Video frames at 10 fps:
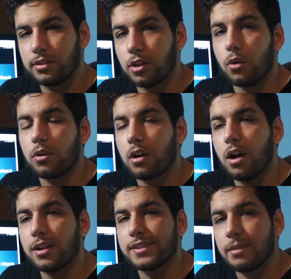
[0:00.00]
don't
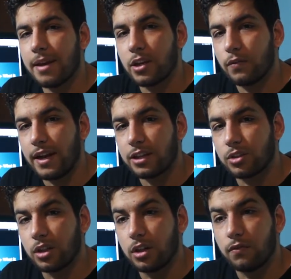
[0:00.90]
cost the
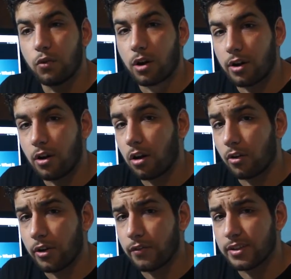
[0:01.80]
manufacturer
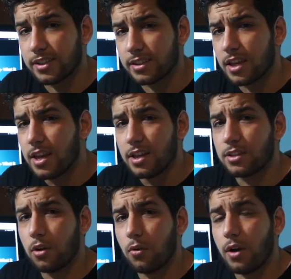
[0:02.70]
$400 differences.
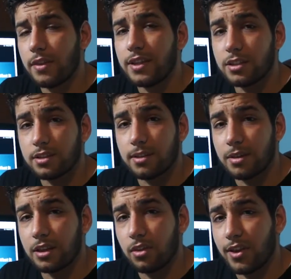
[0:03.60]
So I think it's just
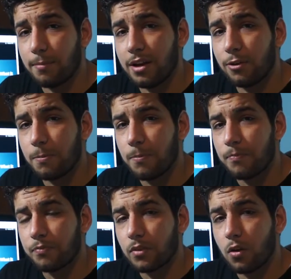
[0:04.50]
something to think about.
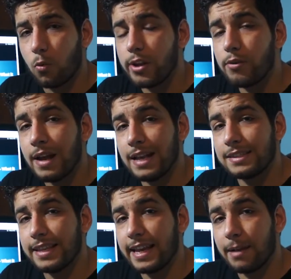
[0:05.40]
What do you
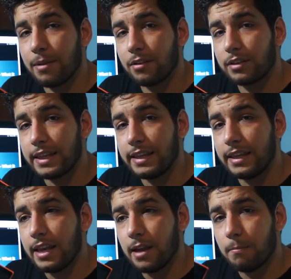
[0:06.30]
guys think about
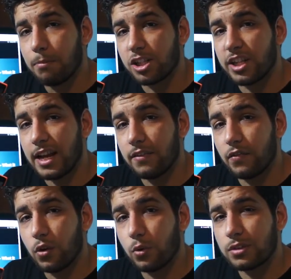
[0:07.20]
the budget end
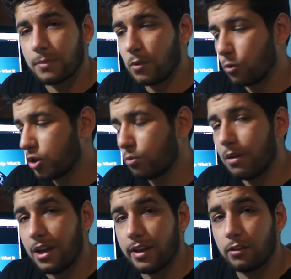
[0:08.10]
phones? I mean, would you
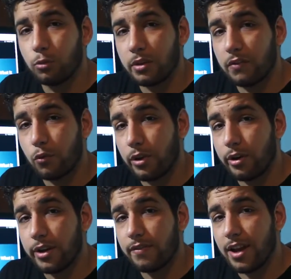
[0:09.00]
buy a Lumia
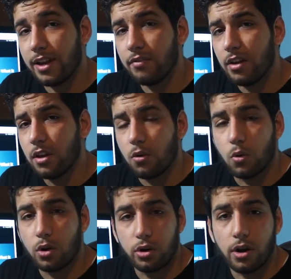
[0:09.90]
435
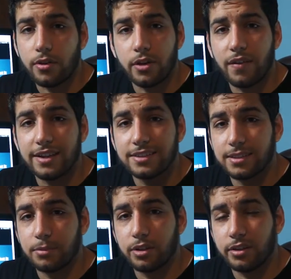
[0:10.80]
or other device
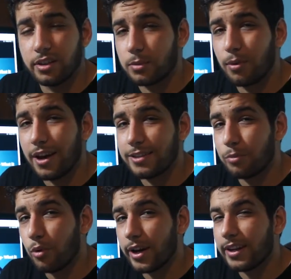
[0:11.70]
similar to its price
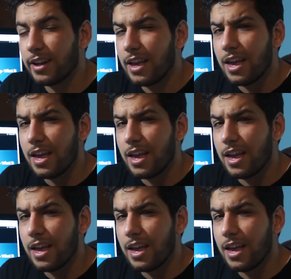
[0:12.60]
point?